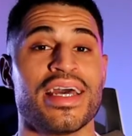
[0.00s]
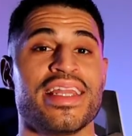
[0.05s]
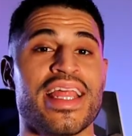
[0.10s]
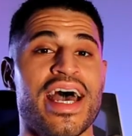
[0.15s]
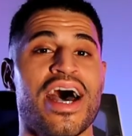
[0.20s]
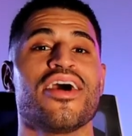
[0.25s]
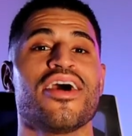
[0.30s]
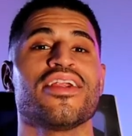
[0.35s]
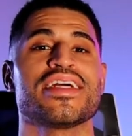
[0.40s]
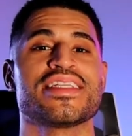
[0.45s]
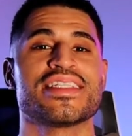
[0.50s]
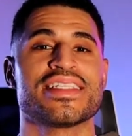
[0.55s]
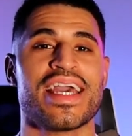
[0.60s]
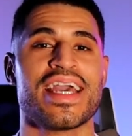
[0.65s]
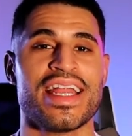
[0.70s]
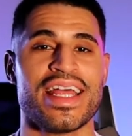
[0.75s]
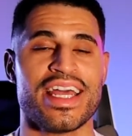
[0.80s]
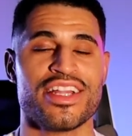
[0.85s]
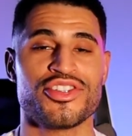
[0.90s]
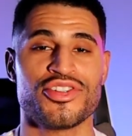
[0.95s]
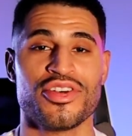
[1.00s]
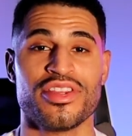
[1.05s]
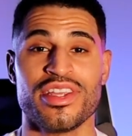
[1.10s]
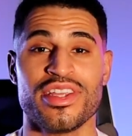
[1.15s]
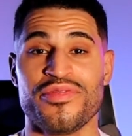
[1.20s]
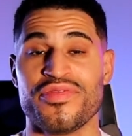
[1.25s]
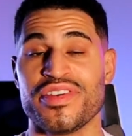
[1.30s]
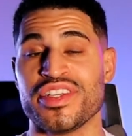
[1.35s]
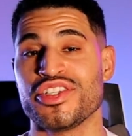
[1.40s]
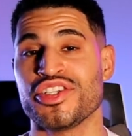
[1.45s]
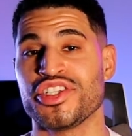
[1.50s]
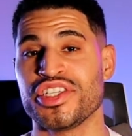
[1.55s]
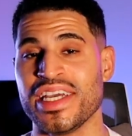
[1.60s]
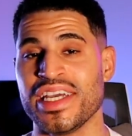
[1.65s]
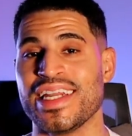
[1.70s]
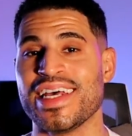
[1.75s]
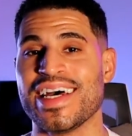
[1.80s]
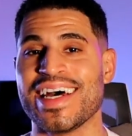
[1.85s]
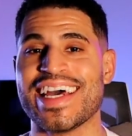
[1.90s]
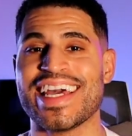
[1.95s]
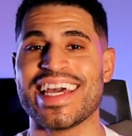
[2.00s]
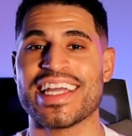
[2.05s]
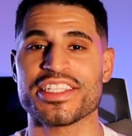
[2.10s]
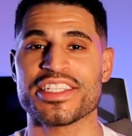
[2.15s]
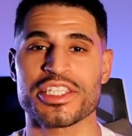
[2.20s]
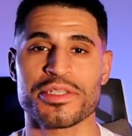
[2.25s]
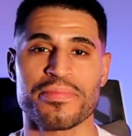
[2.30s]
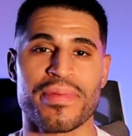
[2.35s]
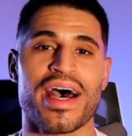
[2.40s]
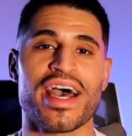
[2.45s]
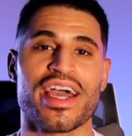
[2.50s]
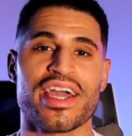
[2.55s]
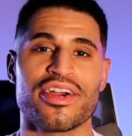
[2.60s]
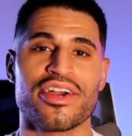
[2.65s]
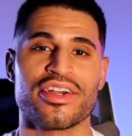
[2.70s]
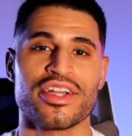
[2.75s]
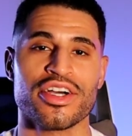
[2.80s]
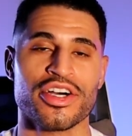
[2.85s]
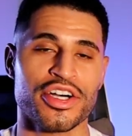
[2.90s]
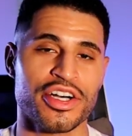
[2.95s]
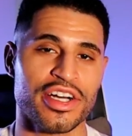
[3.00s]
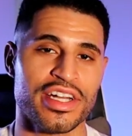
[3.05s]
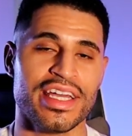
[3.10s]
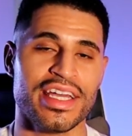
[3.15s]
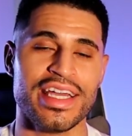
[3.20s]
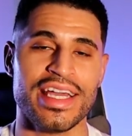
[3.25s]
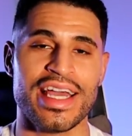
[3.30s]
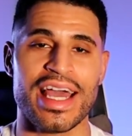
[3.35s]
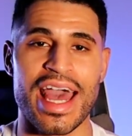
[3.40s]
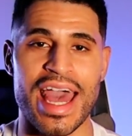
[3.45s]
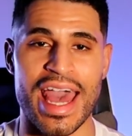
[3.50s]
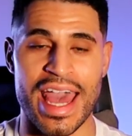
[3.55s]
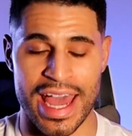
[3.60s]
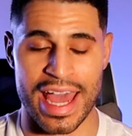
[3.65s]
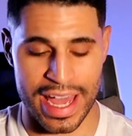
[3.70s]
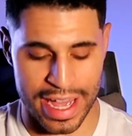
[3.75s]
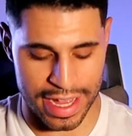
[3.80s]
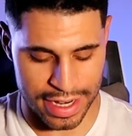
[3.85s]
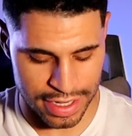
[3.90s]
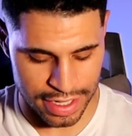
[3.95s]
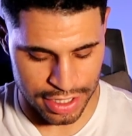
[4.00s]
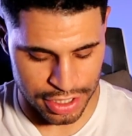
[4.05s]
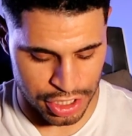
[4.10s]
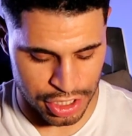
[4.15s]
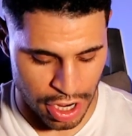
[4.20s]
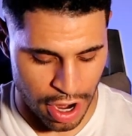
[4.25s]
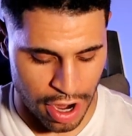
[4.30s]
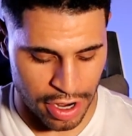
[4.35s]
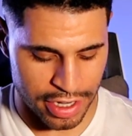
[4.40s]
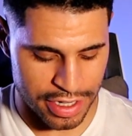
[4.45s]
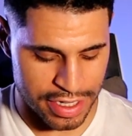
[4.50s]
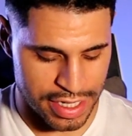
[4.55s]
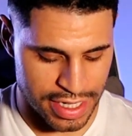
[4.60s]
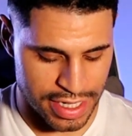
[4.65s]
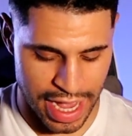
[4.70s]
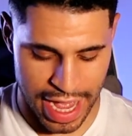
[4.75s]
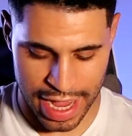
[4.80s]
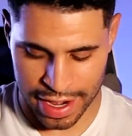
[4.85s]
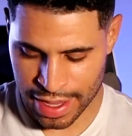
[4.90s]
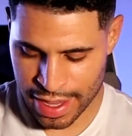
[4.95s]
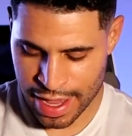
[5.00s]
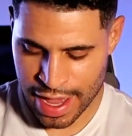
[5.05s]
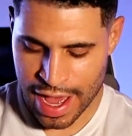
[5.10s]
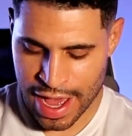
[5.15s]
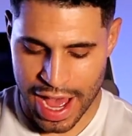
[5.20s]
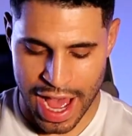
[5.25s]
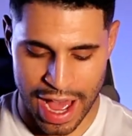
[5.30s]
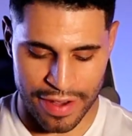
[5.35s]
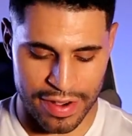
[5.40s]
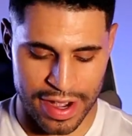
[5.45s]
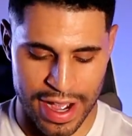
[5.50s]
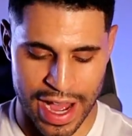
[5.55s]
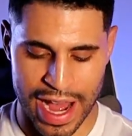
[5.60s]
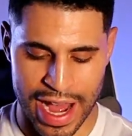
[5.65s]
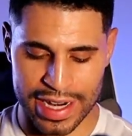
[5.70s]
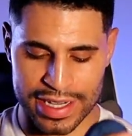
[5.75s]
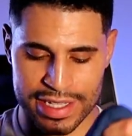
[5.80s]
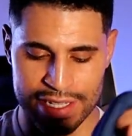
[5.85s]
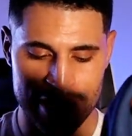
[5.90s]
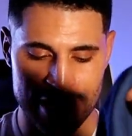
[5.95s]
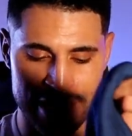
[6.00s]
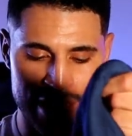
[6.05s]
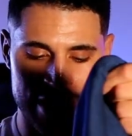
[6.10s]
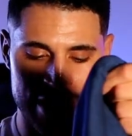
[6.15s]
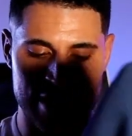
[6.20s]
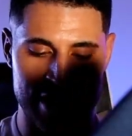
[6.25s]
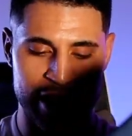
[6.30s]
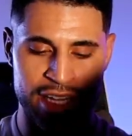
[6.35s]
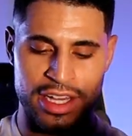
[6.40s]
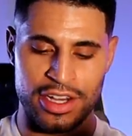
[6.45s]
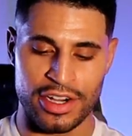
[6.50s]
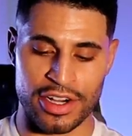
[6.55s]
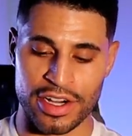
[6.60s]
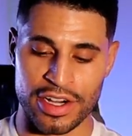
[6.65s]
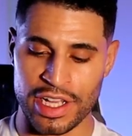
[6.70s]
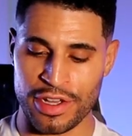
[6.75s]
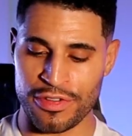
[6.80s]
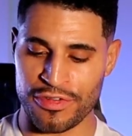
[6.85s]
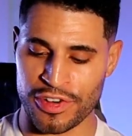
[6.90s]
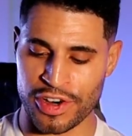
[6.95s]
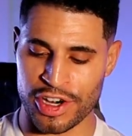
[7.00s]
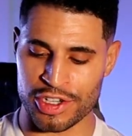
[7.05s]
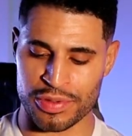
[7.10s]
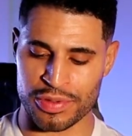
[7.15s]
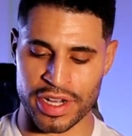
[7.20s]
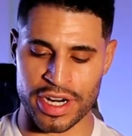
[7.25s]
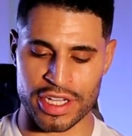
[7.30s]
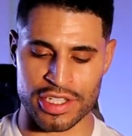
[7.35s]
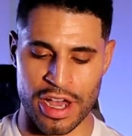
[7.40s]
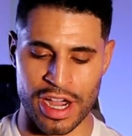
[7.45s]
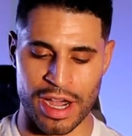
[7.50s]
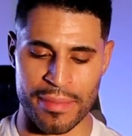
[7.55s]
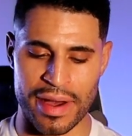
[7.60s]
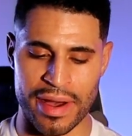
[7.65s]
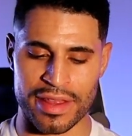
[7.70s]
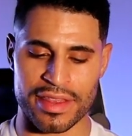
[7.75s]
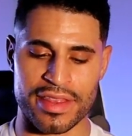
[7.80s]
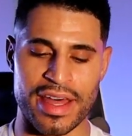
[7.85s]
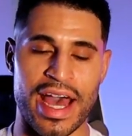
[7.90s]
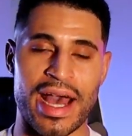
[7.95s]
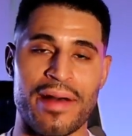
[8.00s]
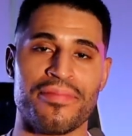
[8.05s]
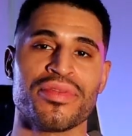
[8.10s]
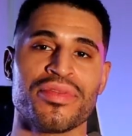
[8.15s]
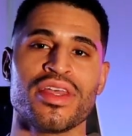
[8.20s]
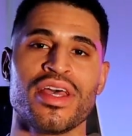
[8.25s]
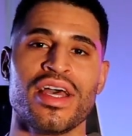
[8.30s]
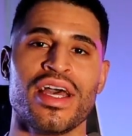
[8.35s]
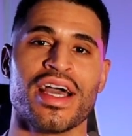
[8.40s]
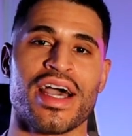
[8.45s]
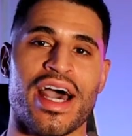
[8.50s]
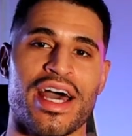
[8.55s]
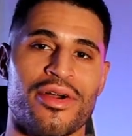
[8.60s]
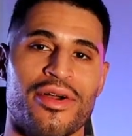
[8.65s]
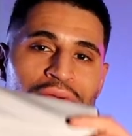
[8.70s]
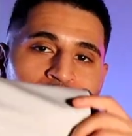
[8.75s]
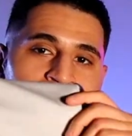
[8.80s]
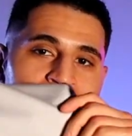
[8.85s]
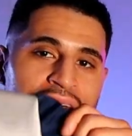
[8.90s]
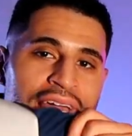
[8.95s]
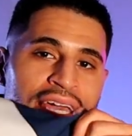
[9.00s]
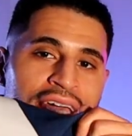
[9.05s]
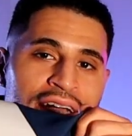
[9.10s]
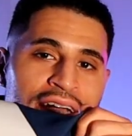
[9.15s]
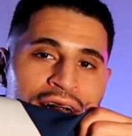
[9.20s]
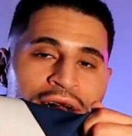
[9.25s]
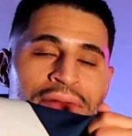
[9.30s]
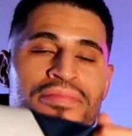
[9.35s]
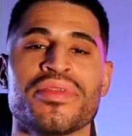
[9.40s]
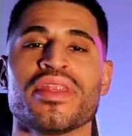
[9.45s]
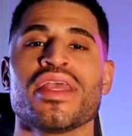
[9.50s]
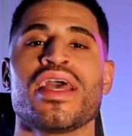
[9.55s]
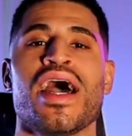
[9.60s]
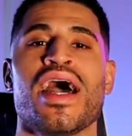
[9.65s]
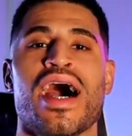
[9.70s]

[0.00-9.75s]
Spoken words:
Now let's get into the Vegeta inspired hoodie and jogger set. I've got the hoodie first, we're gonna talk about that. Got it right here.